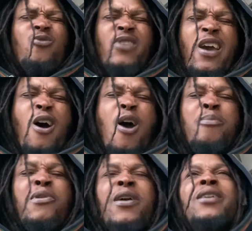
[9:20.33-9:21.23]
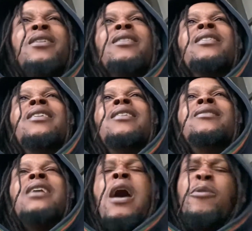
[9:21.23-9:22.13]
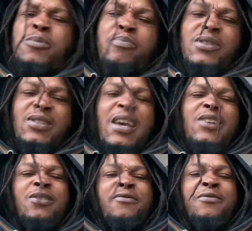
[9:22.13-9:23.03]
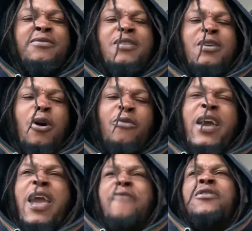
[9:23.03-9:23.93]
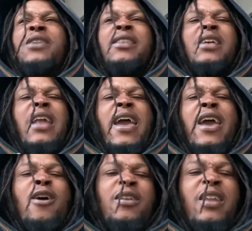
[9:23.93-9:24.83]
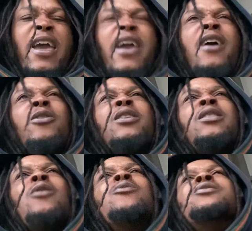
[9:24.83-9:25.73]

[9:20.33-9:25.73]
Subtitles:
that heartbreaking, that I was possessive over everything that I held, and I held it close.